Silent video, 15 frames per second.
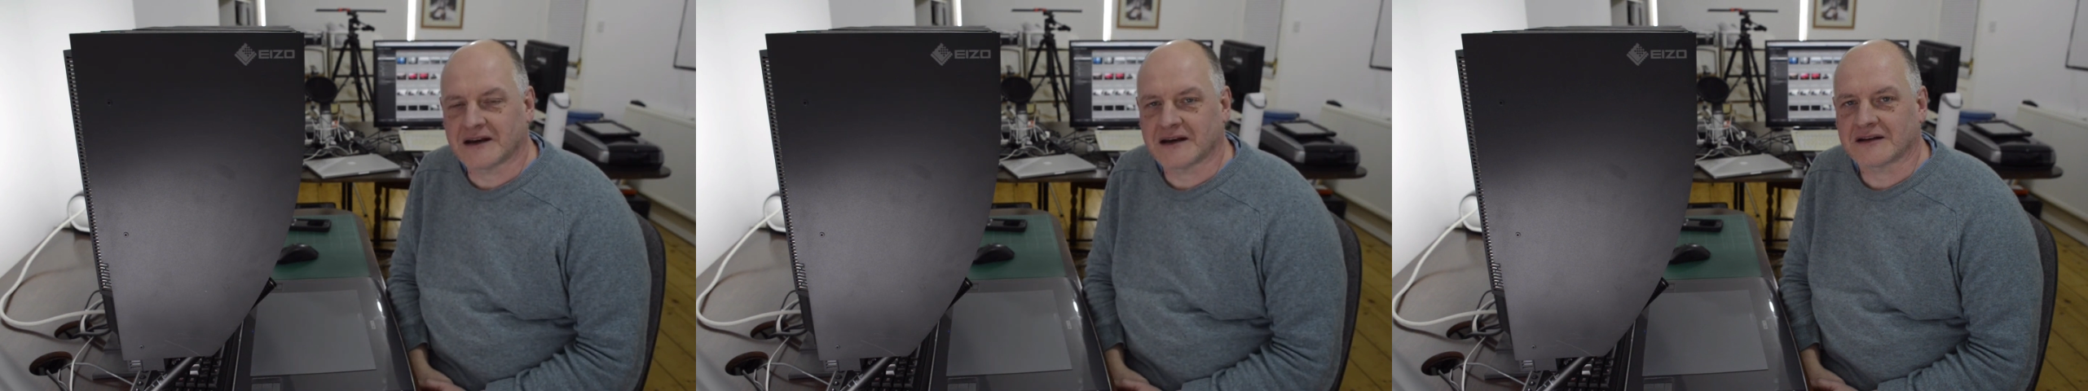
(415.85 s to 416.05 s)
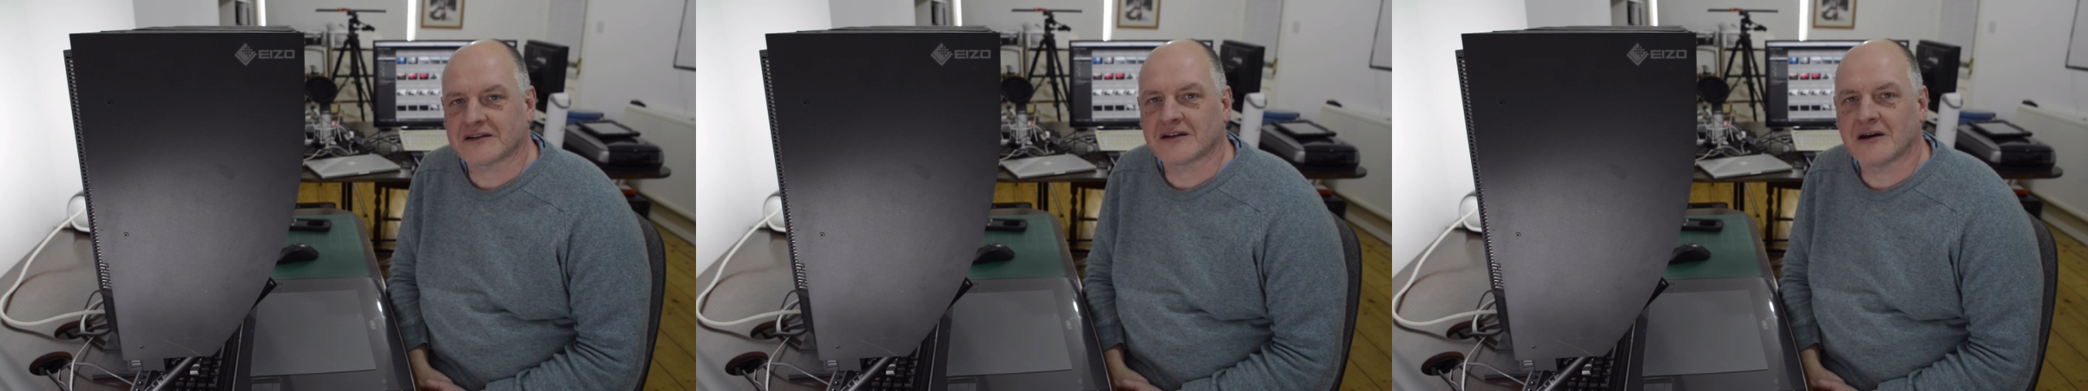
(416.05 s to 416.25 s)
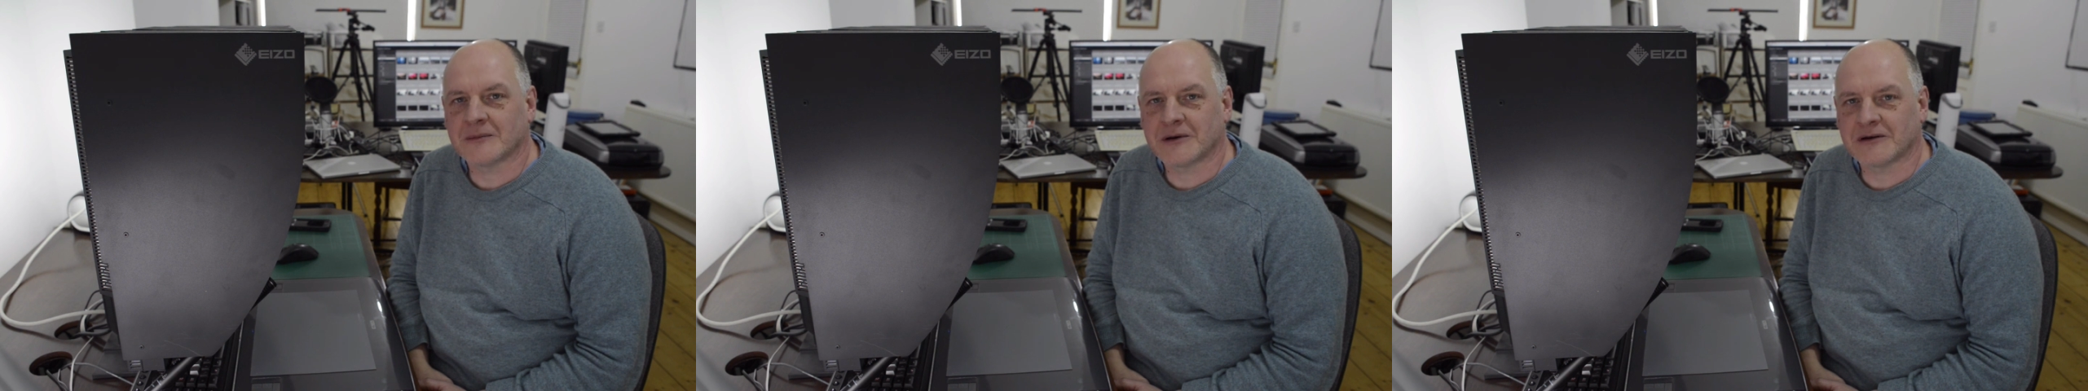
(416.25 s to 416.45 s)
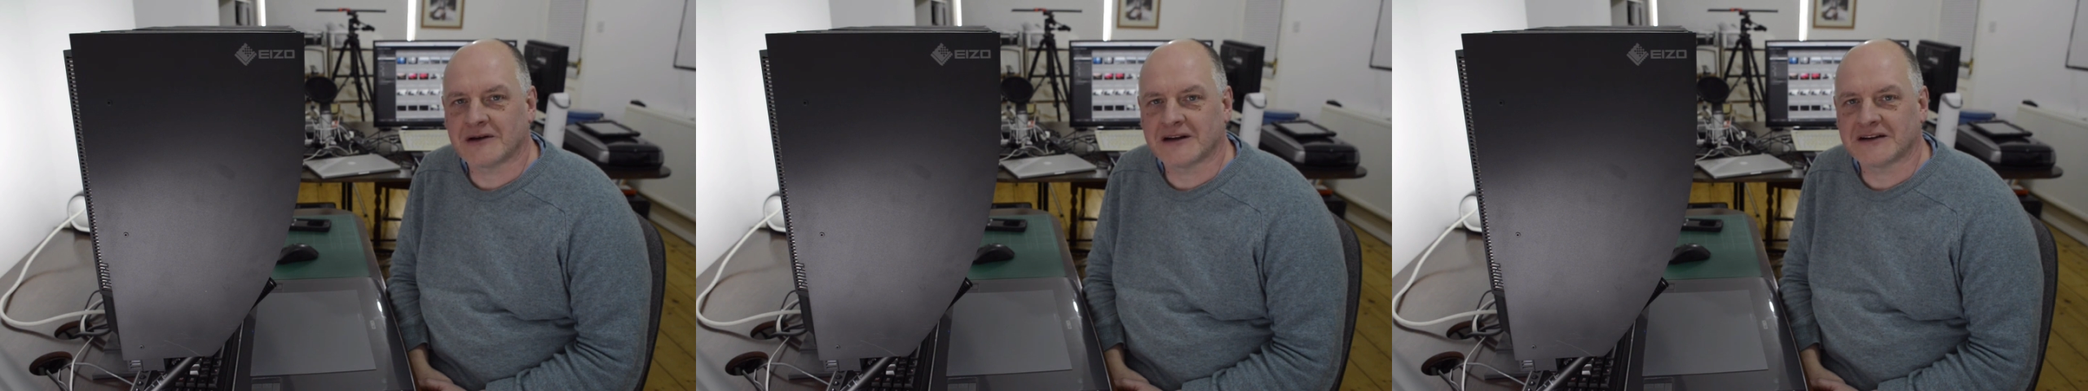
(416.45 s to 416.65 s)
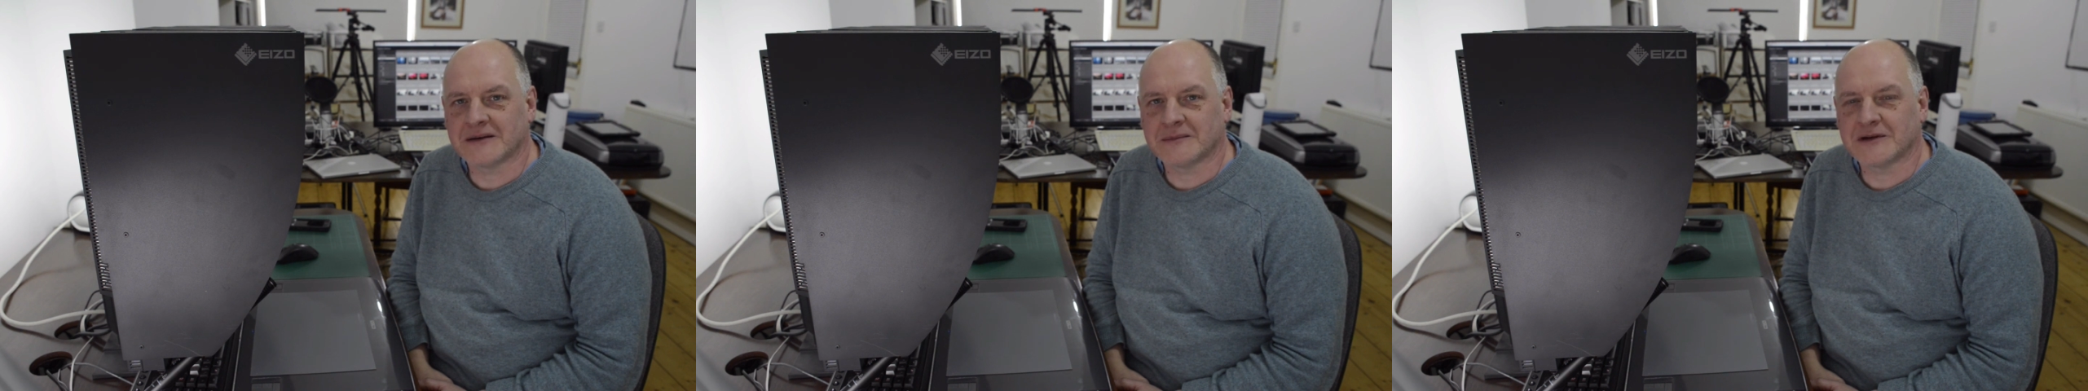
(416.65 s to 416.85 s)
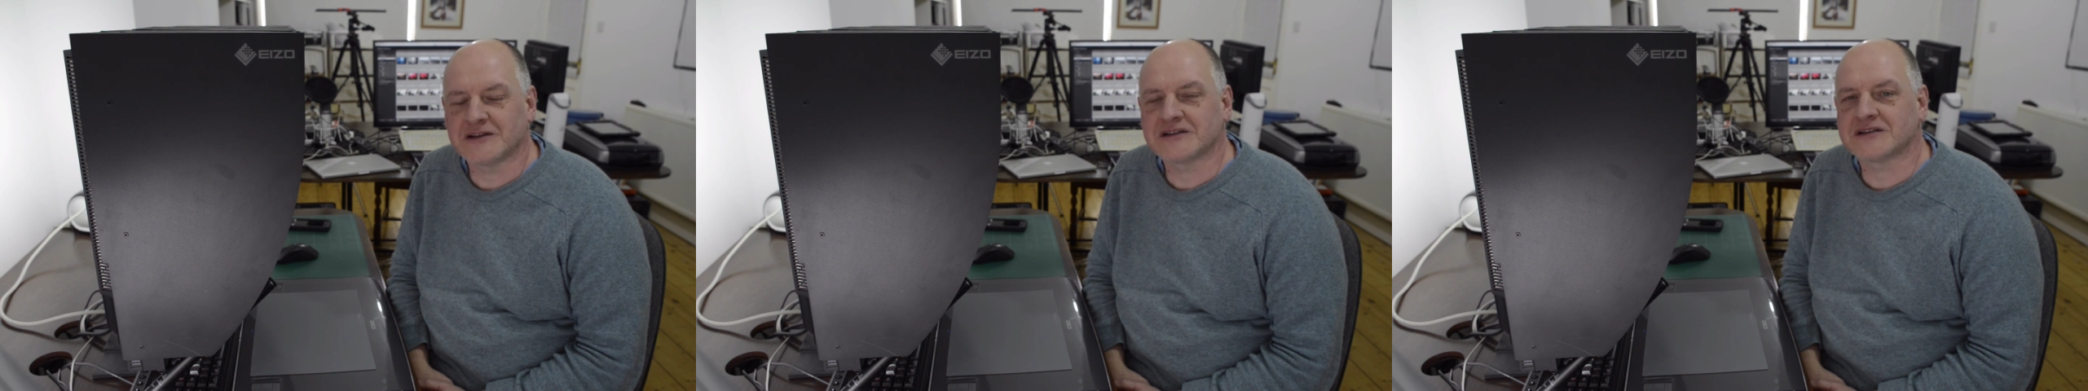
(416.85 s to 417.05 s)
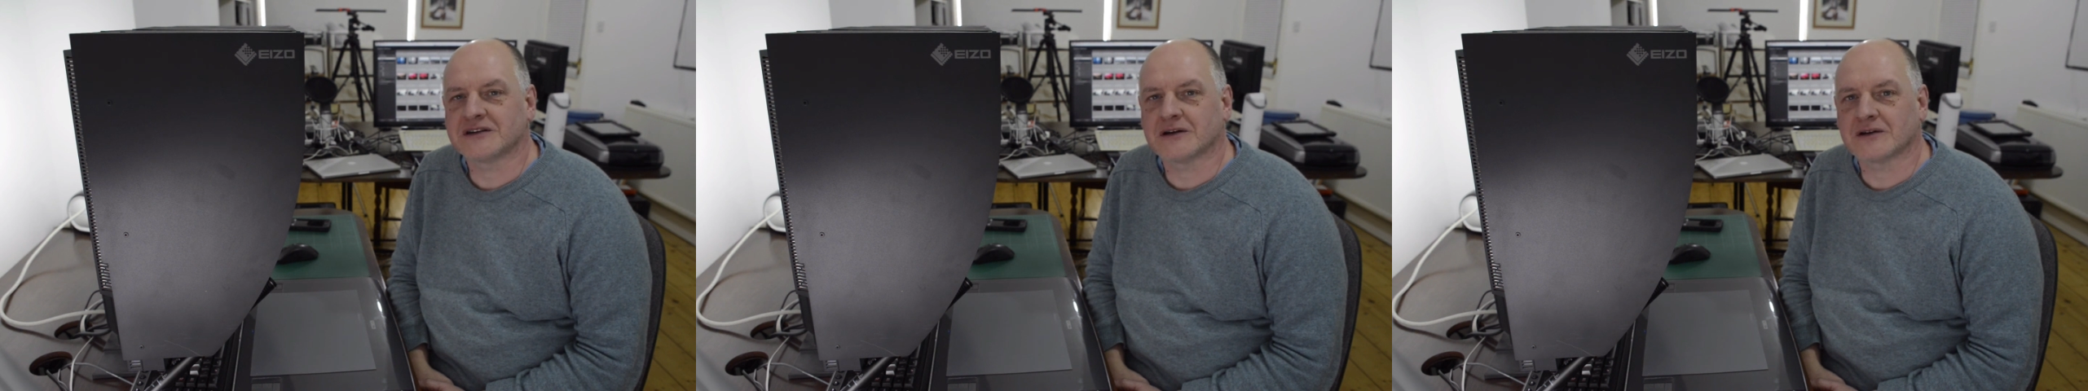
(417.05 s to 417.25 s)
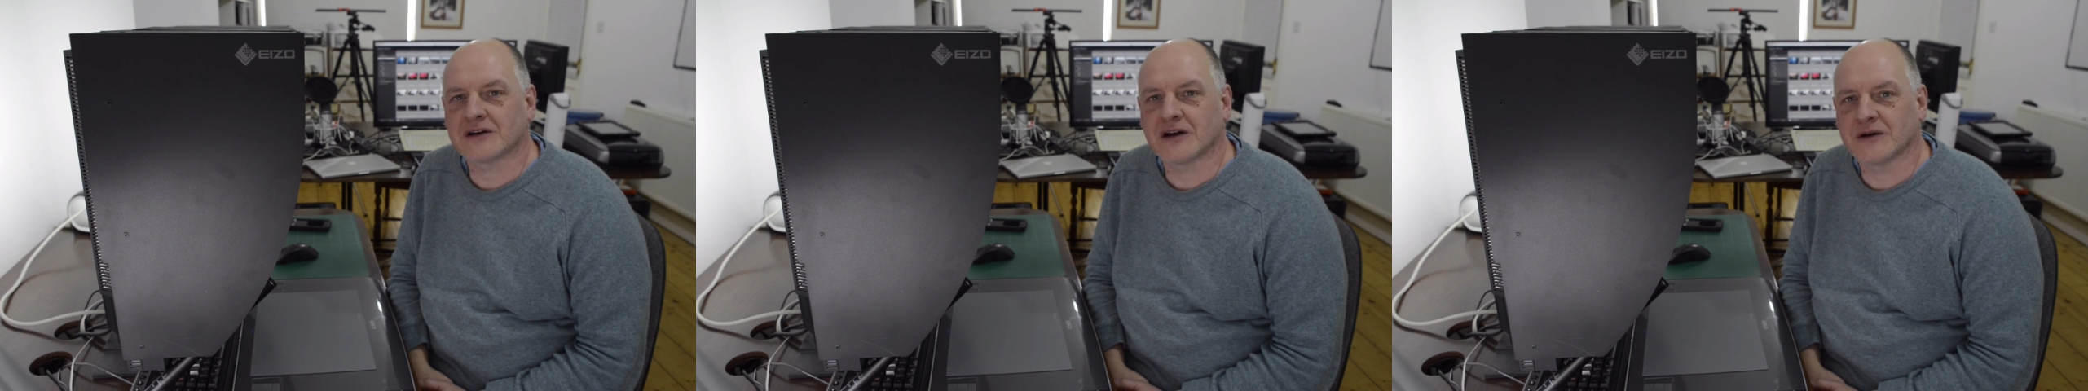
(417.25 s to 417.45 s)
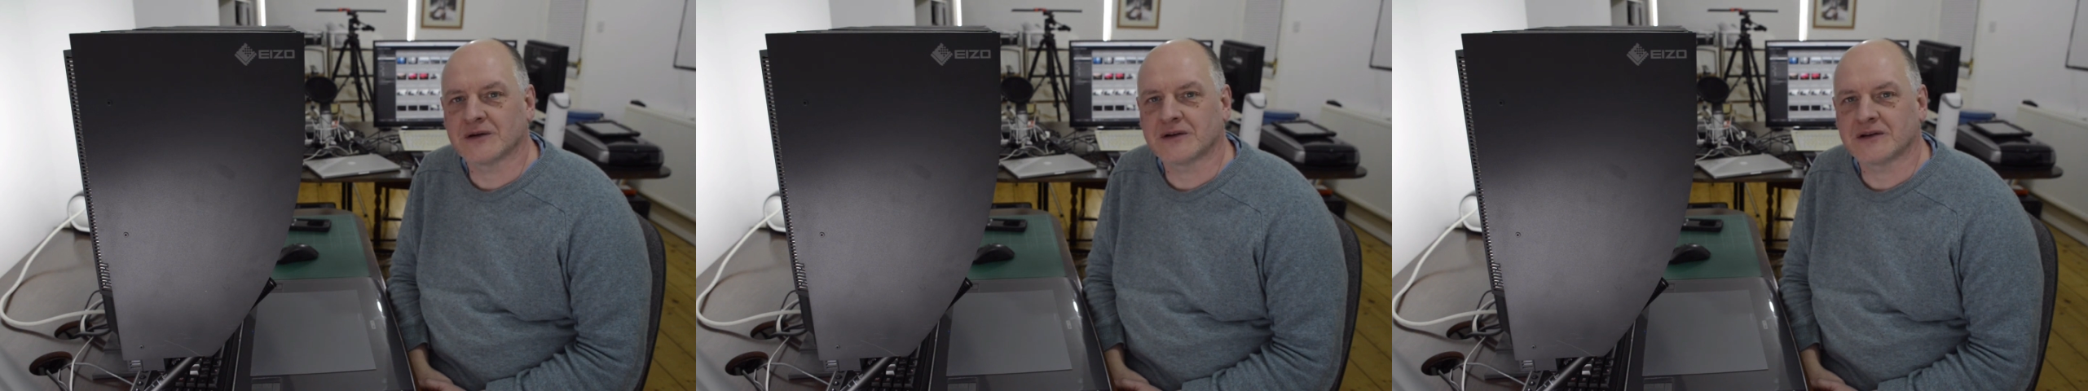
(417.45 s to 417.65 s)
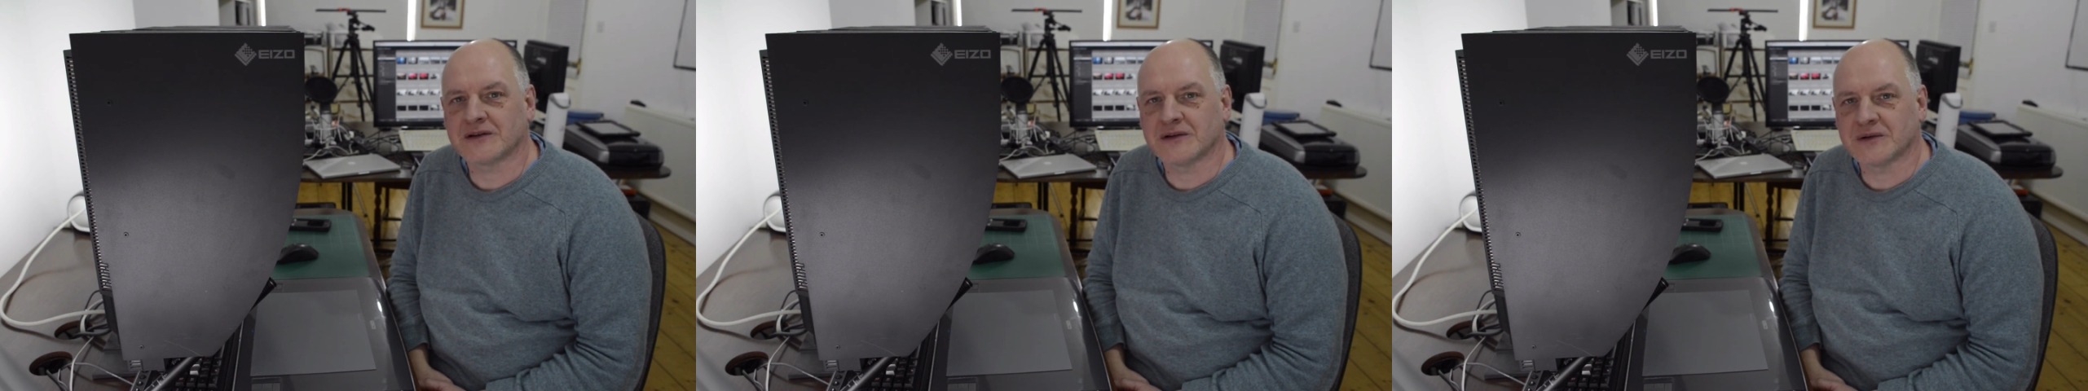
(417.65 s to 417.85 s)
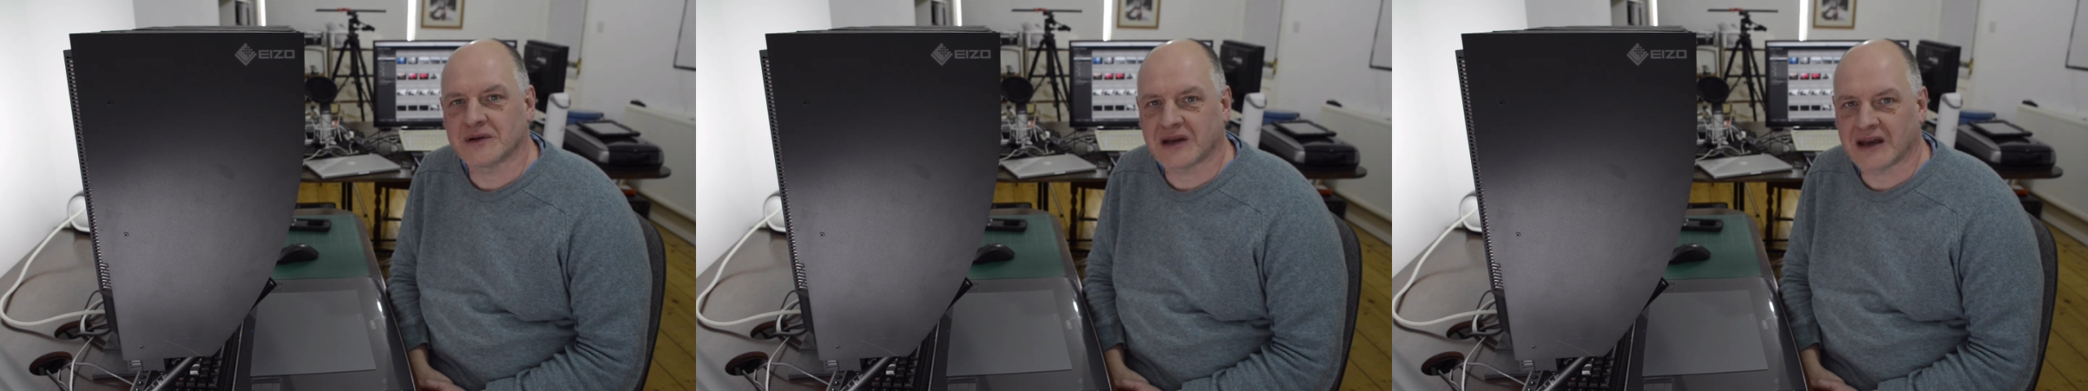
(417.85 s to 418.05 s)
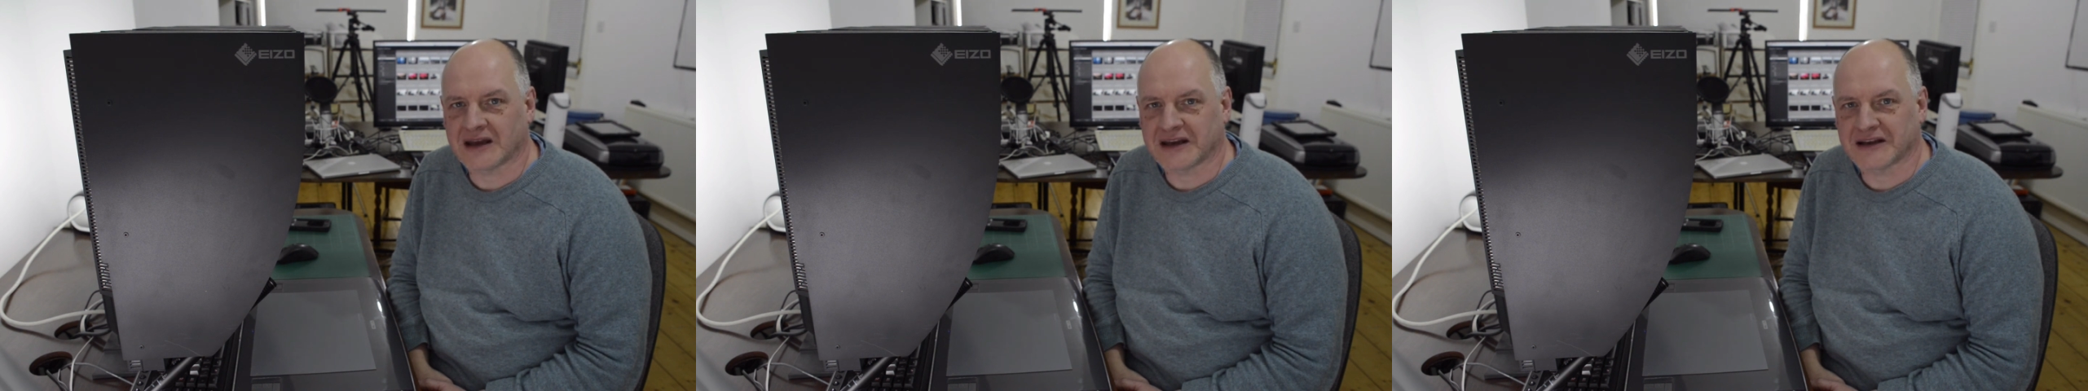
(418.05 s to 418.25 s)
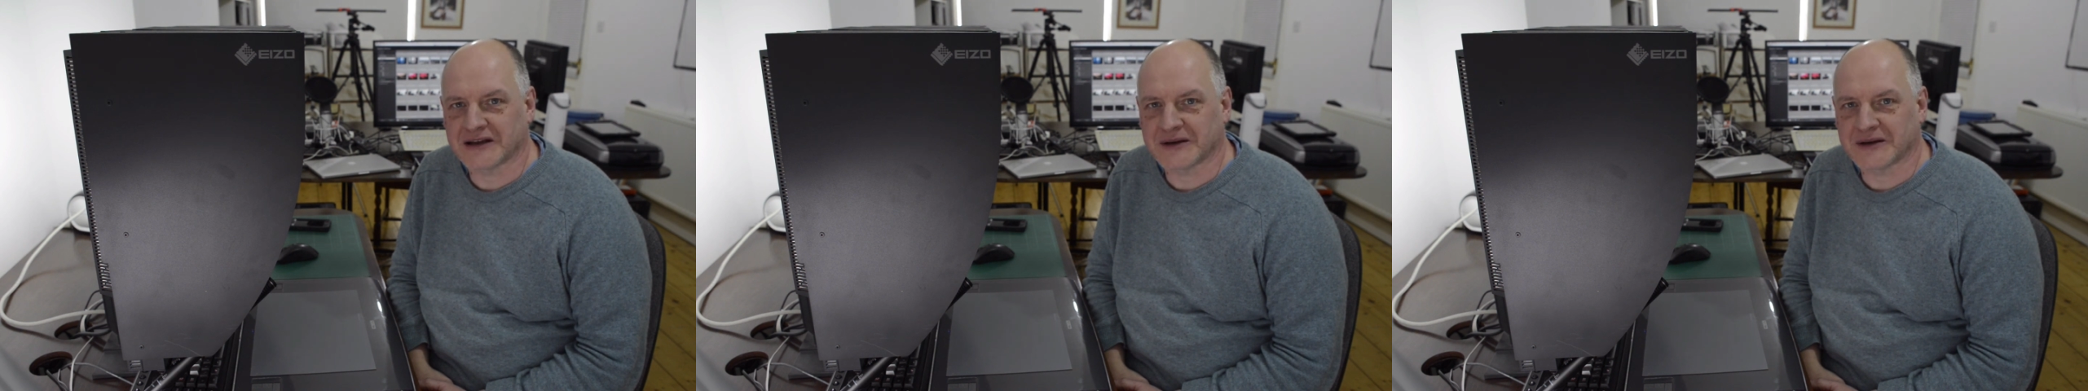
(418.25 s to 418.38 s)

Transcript: at copyrightimage.co.uk.